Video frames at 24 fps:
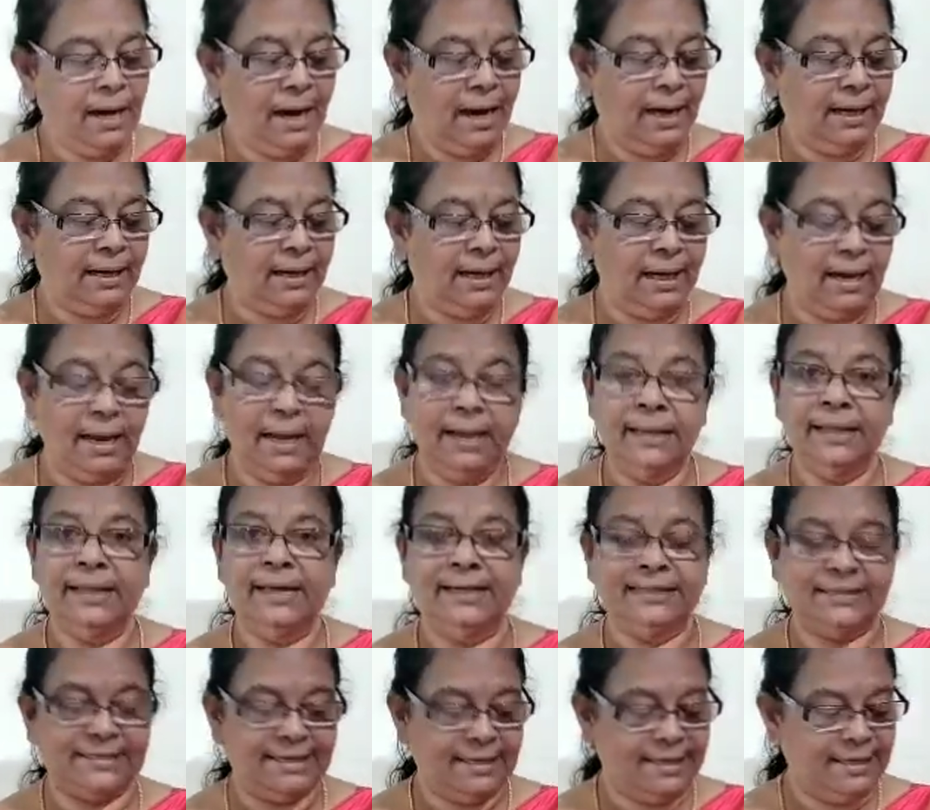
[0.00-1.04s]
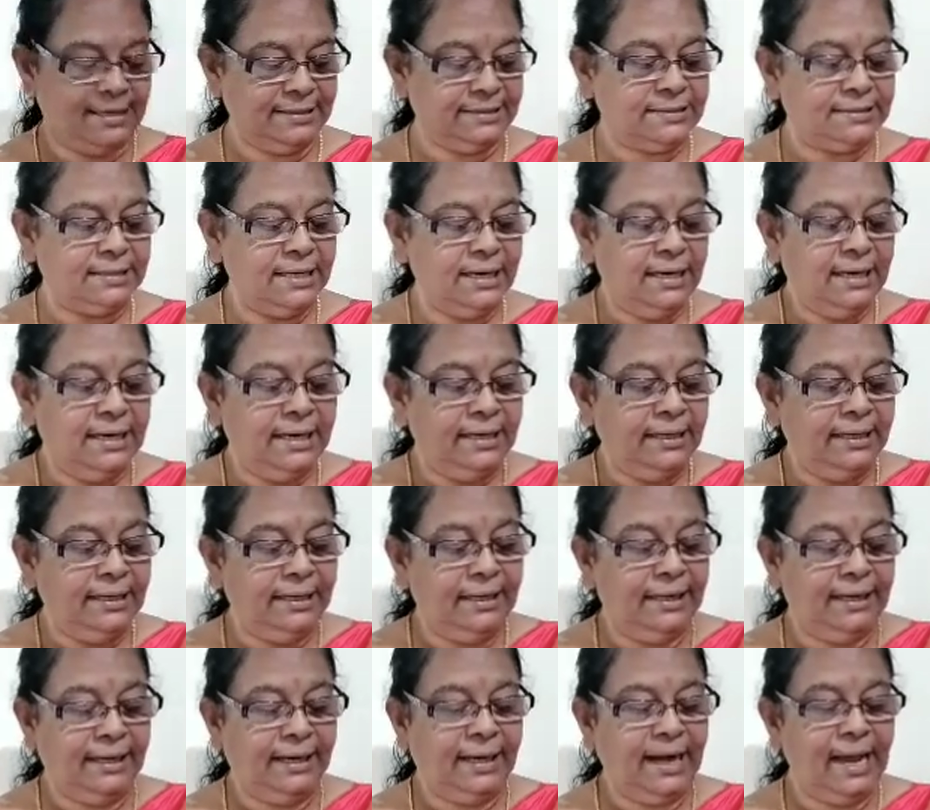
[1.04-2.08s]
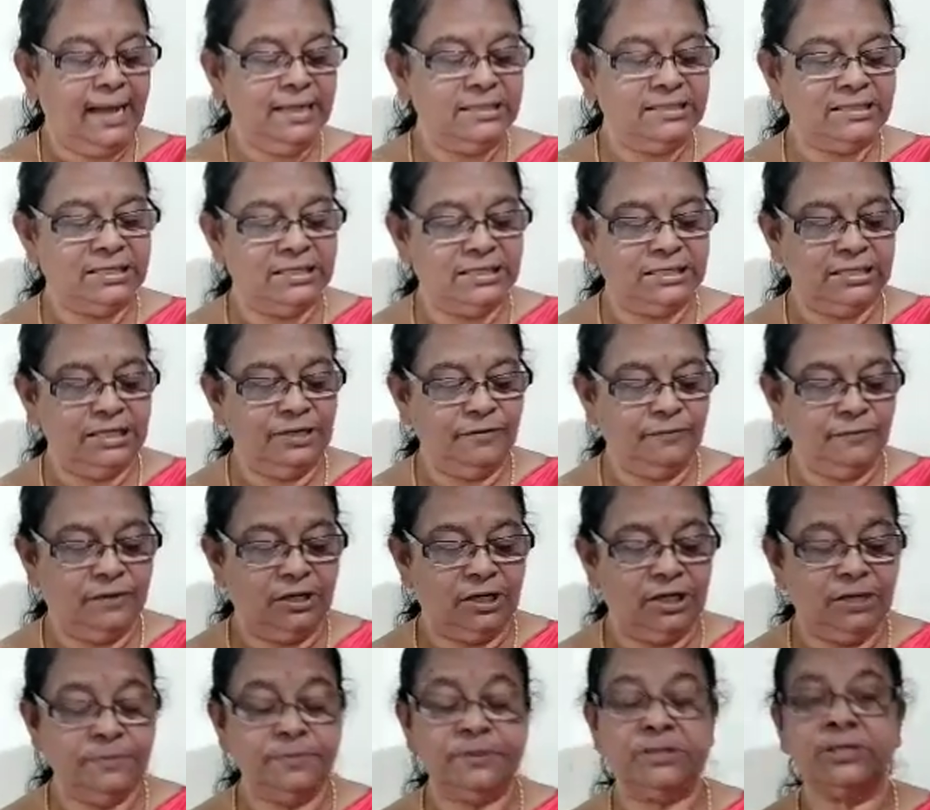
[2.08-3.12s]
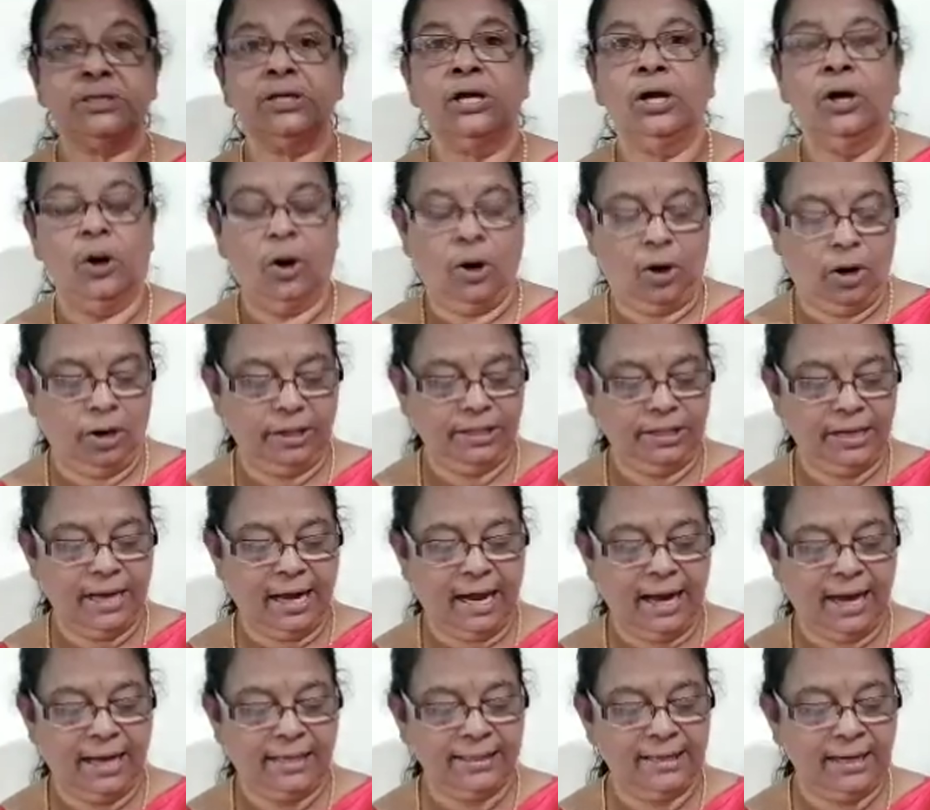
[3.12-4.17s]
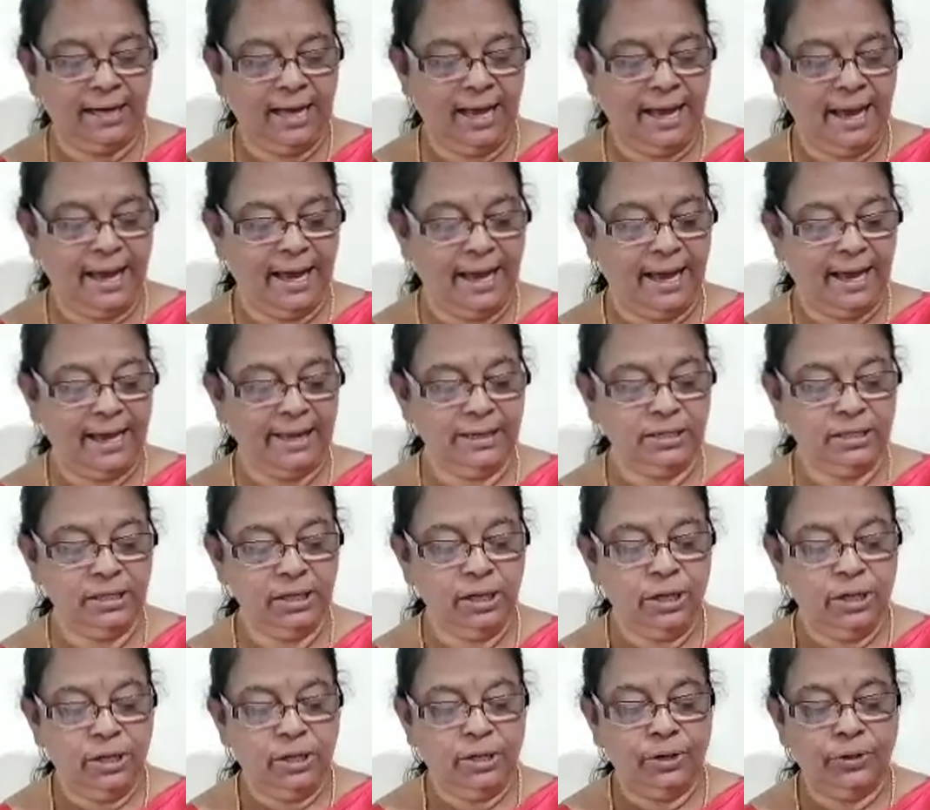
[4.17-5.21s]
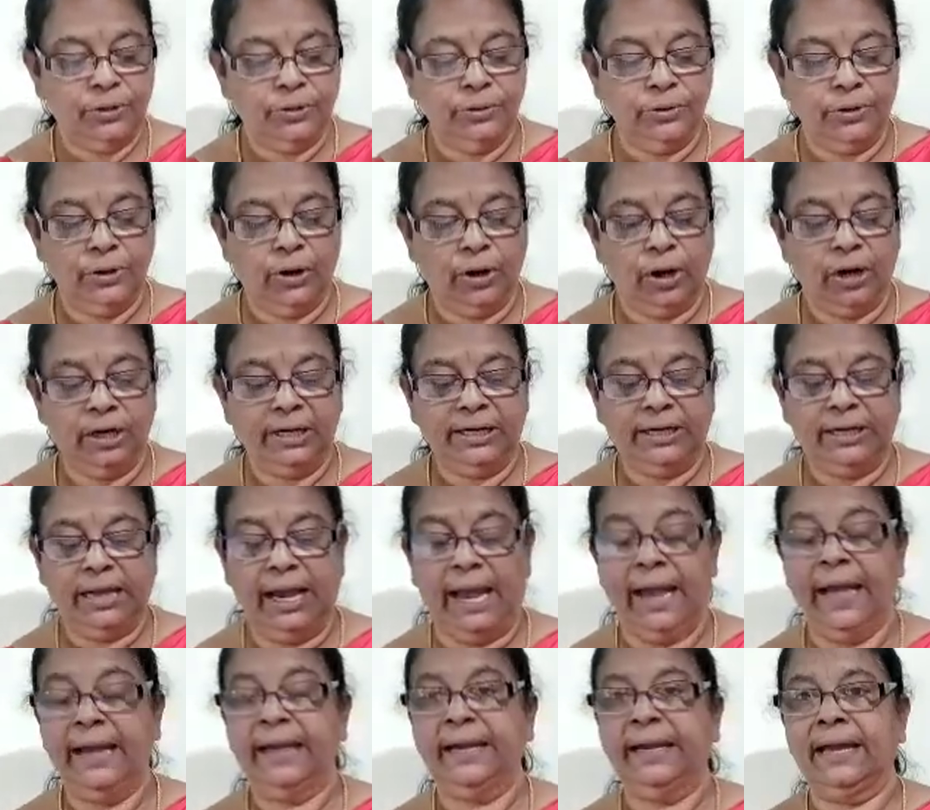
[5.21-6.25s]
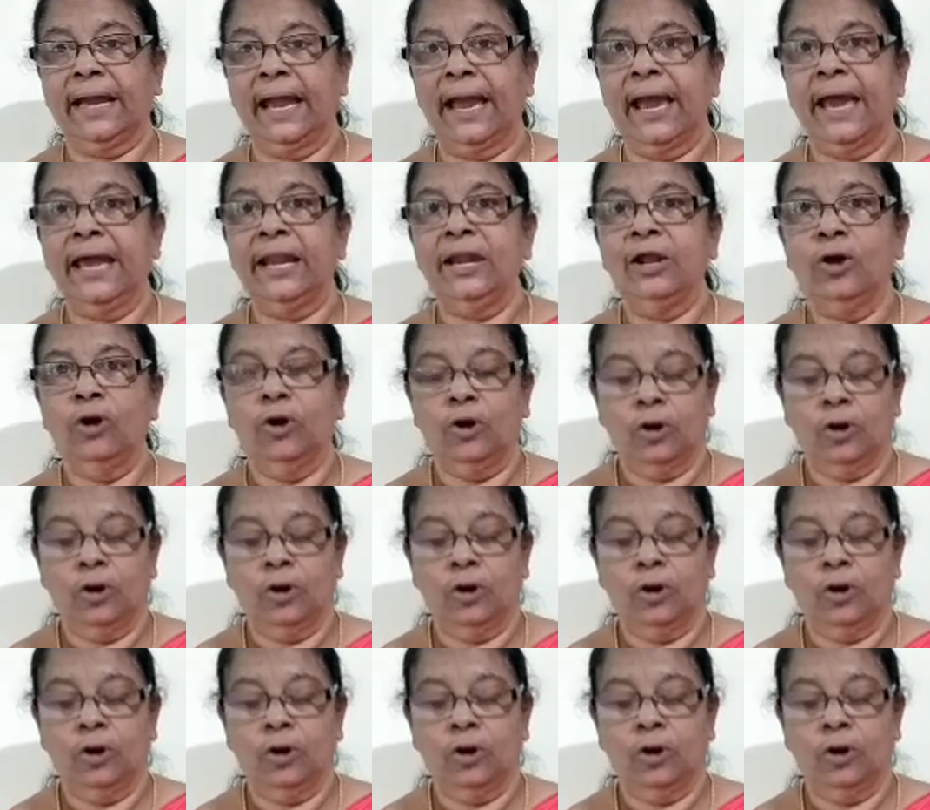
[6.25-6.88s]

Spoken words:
Underline that sentence. Intransitive verbs, on the other hand, do not take an